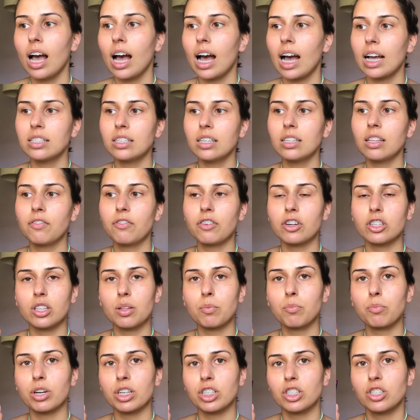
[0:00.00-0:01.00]
I did a first
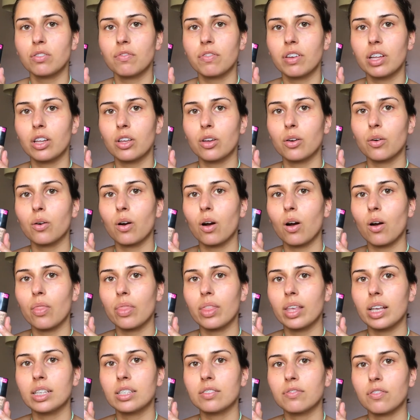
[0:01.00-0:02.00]
impression video on
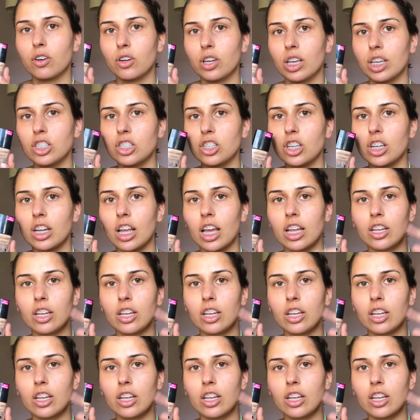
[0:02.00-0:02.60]
this foundation,